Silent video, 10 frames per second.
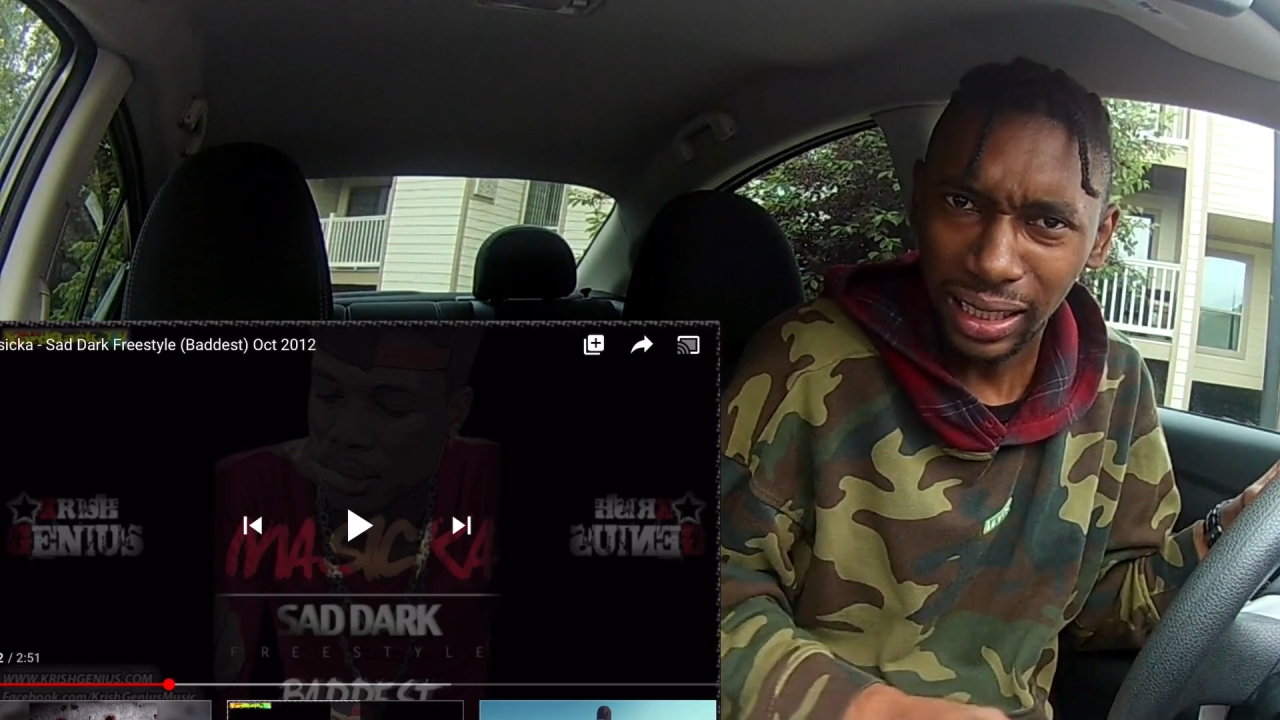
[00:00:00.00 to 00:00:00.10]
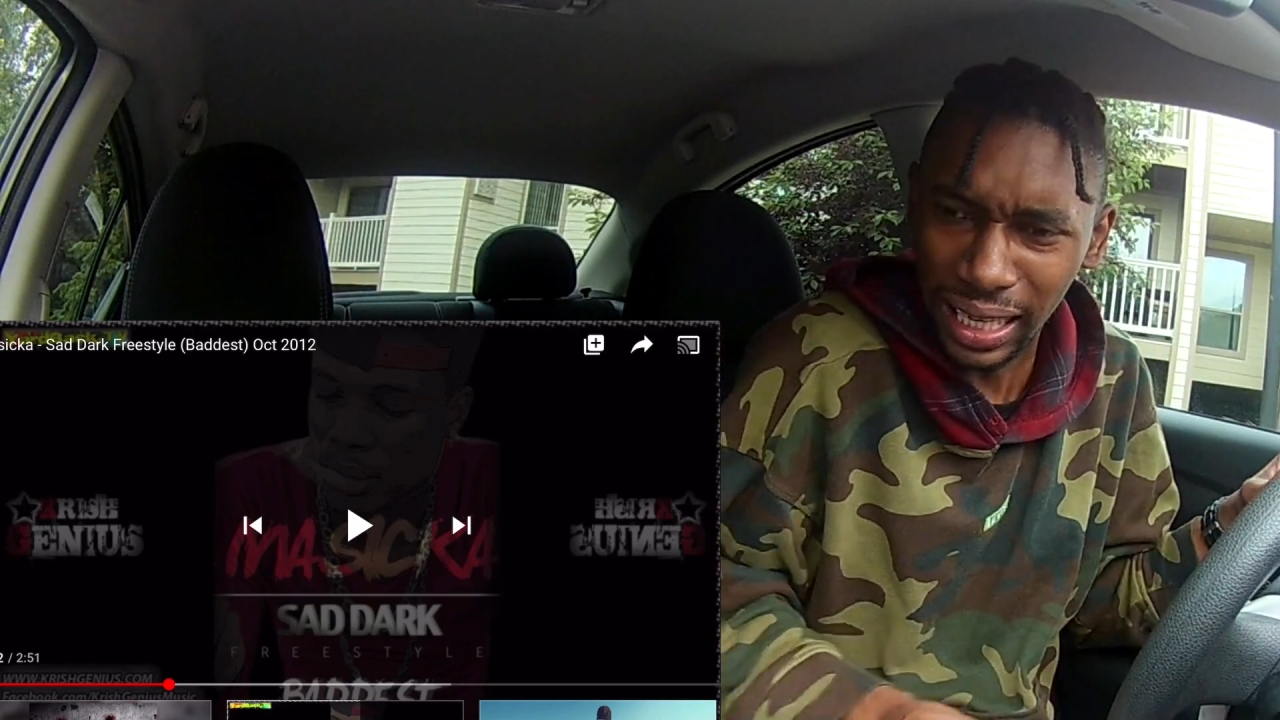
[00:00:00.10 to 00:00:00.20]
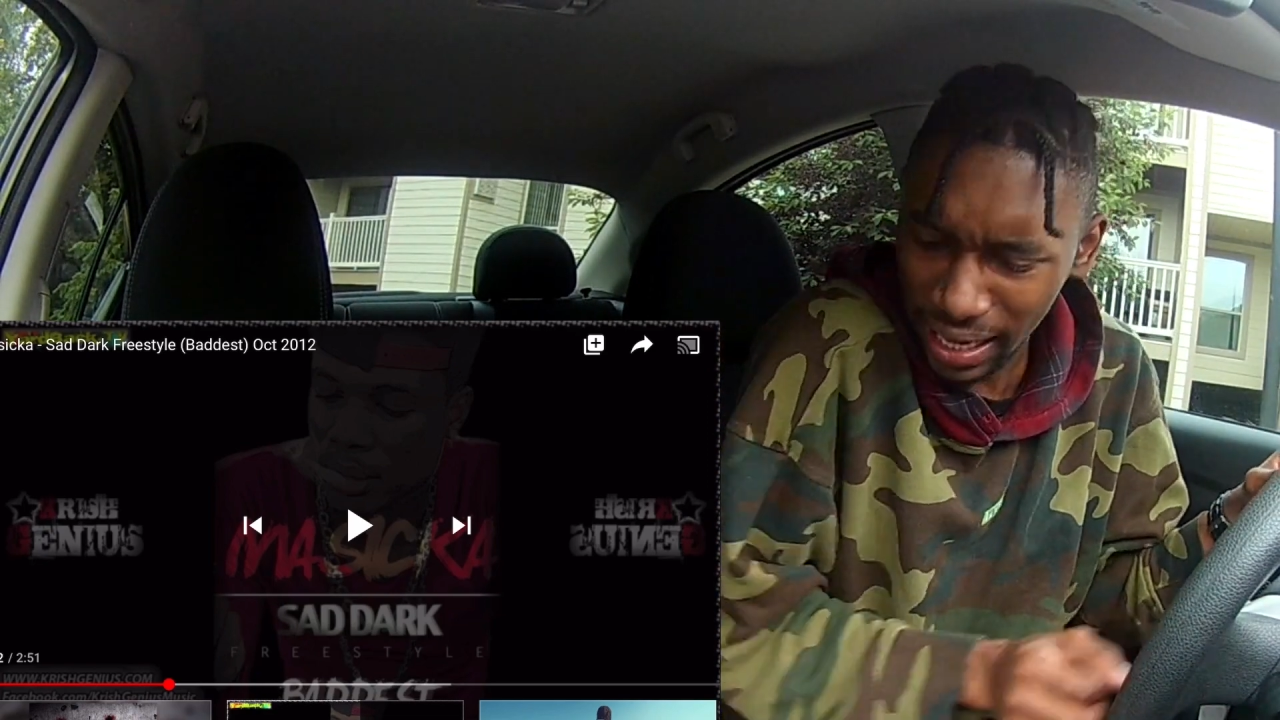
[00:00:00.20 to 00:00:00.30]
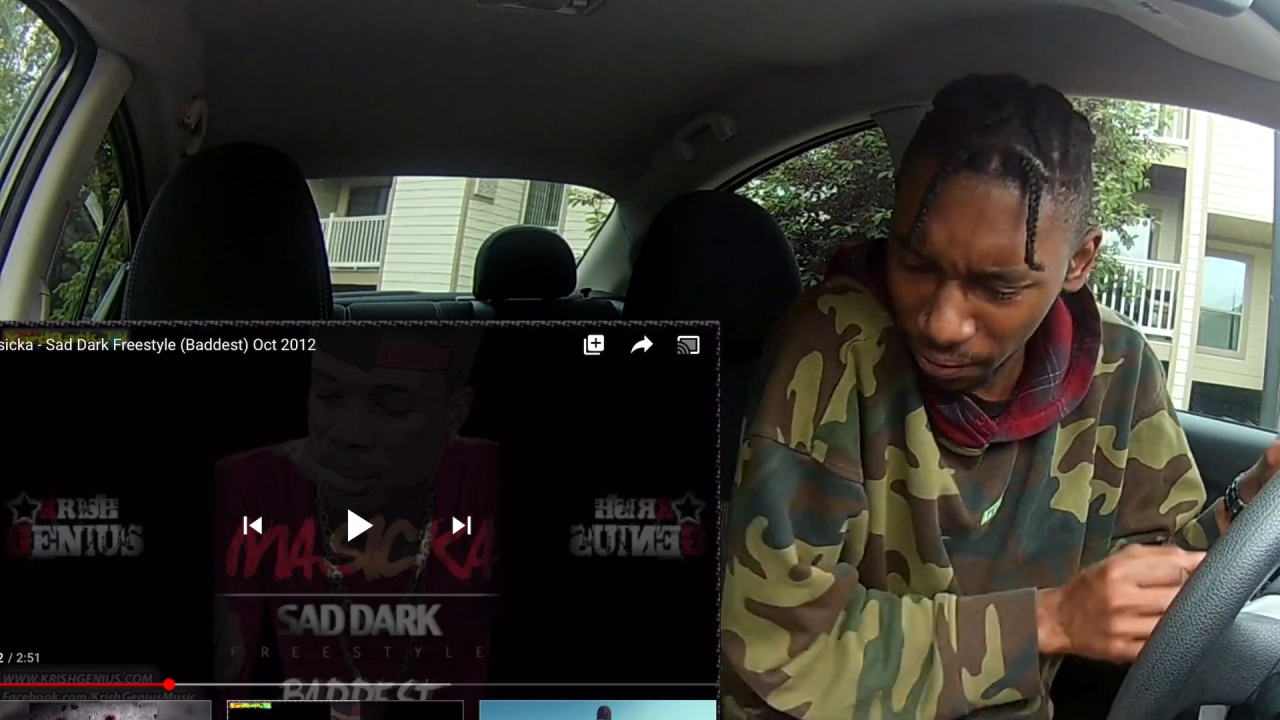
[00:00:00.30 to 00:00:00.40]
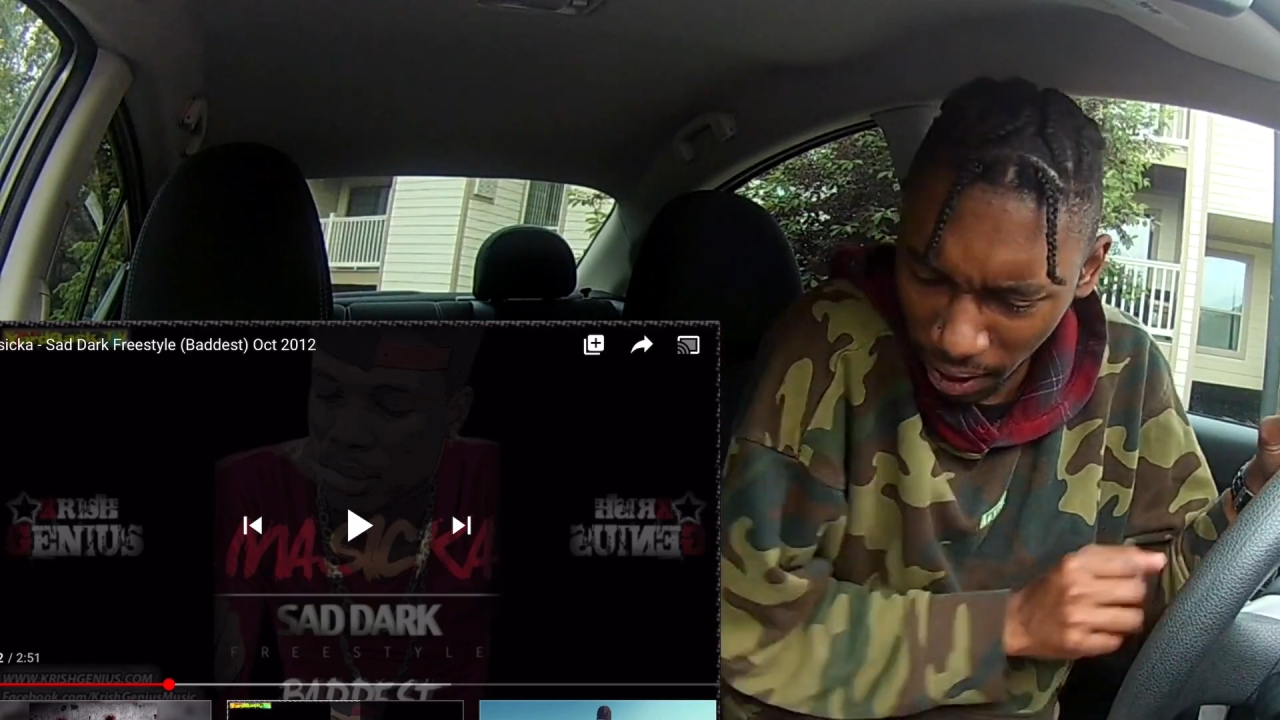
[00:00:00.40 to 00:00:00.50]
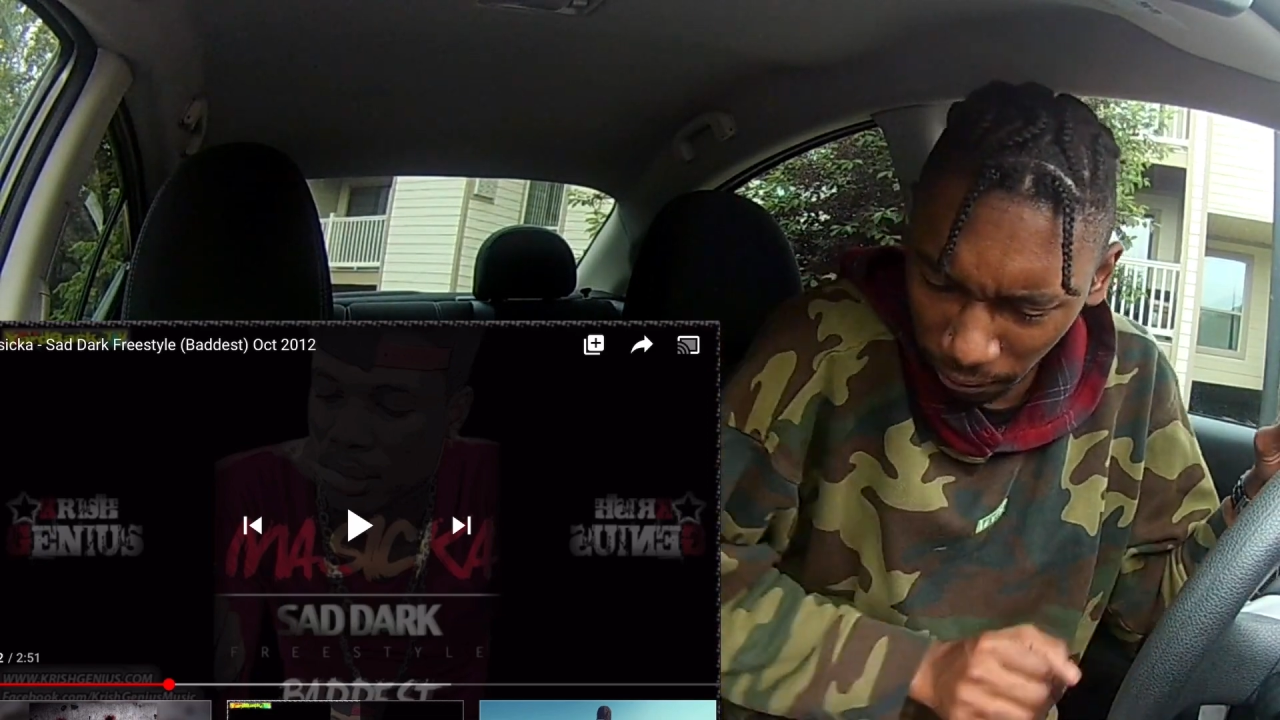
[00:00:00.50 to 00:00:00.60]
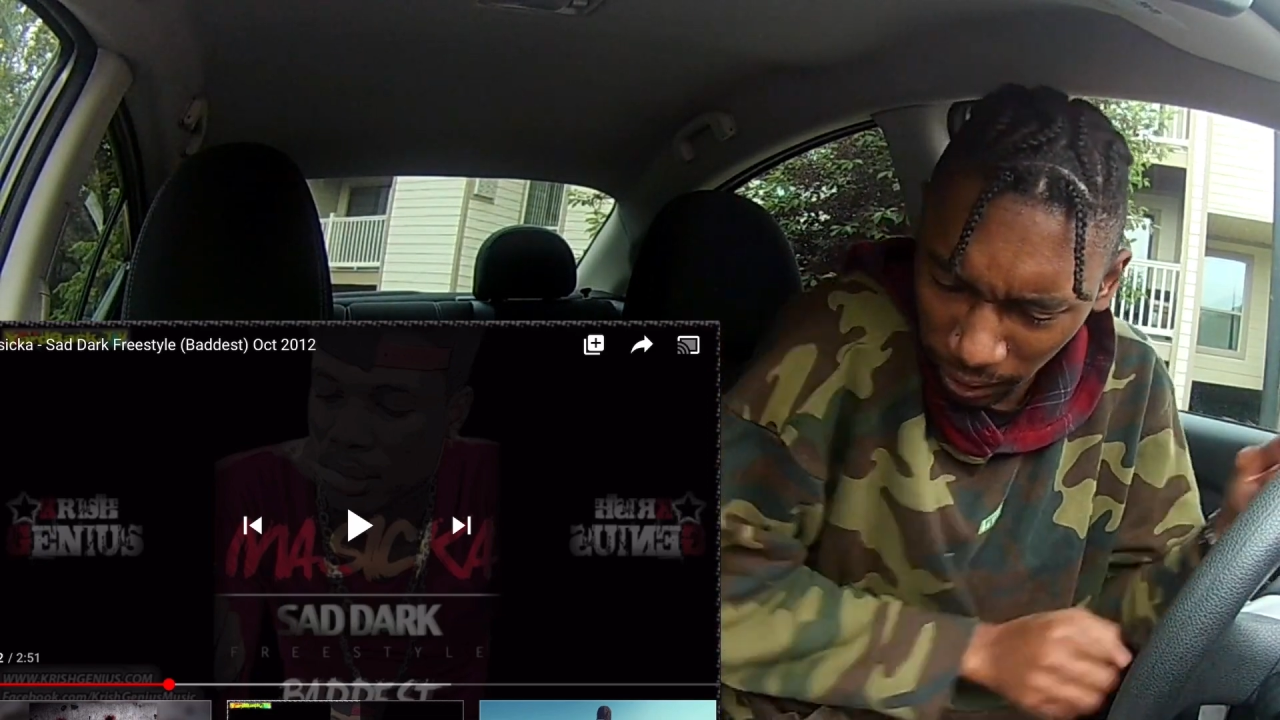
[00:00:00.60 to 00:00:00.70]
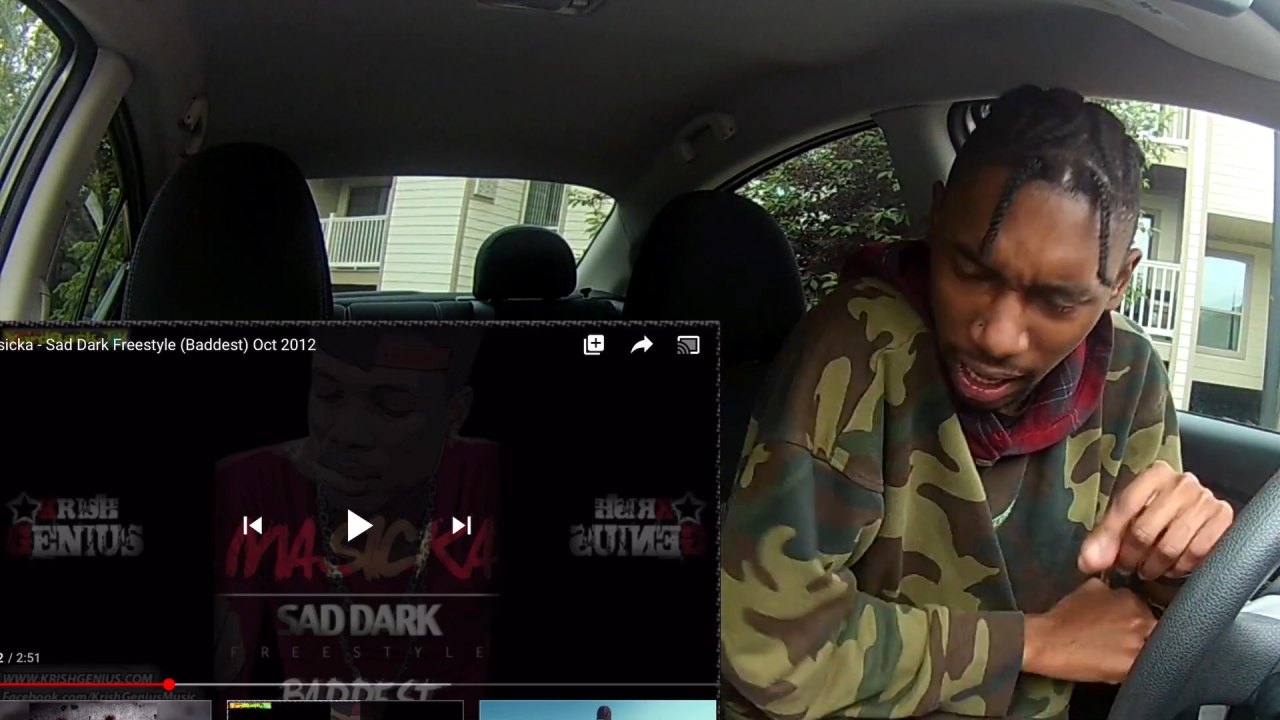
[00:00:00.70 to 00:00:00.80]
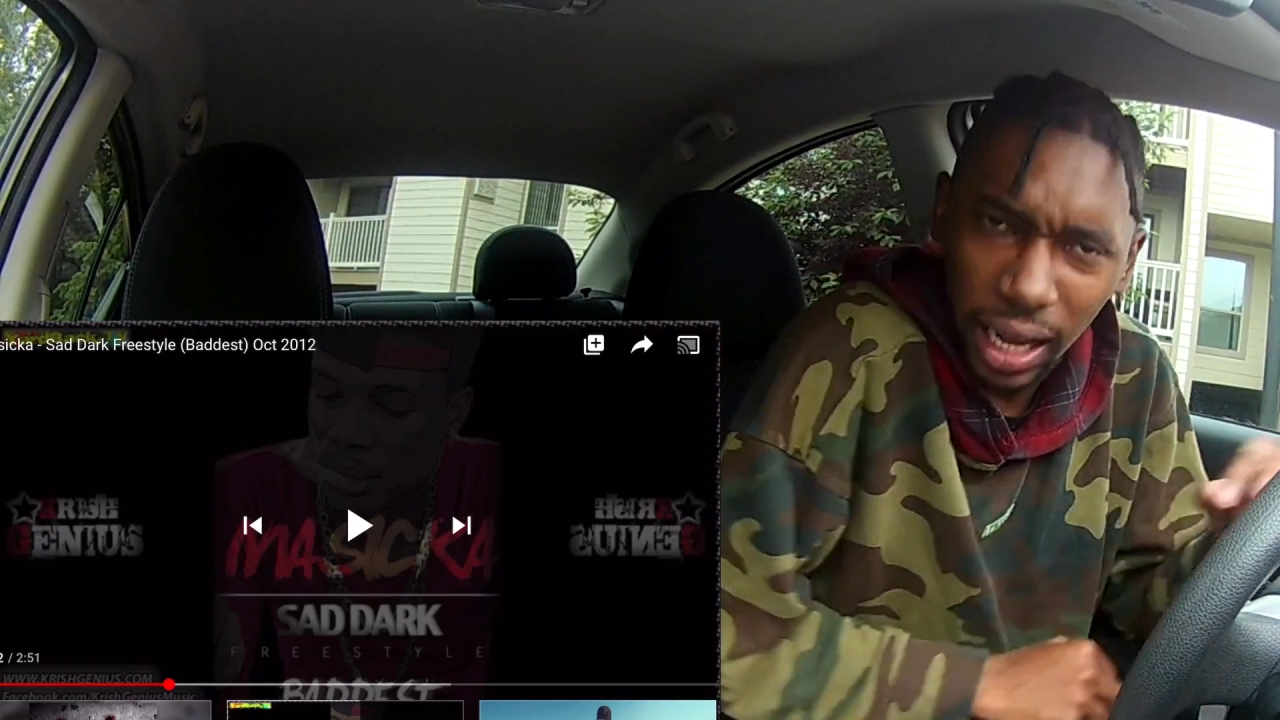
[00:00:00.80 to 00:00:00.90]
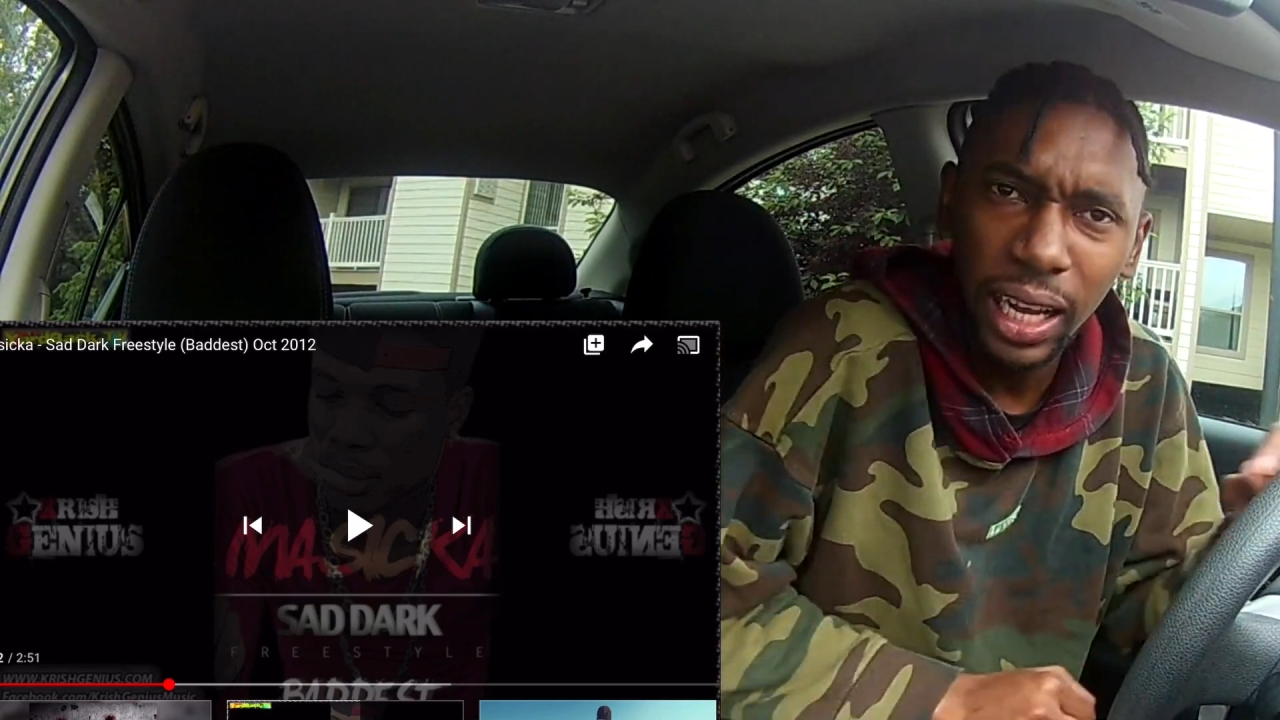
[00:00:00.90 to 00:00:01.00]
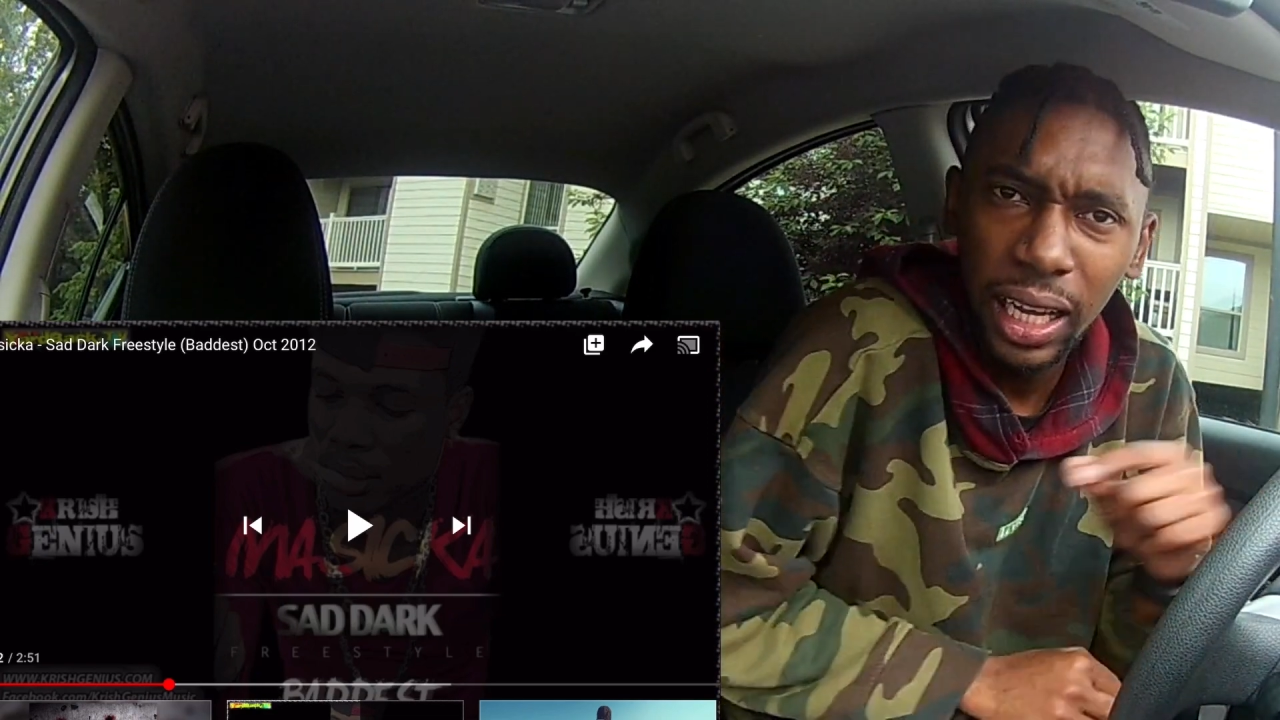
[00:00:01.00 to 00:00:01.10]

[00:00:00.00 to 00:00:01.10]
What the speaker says: You never fear.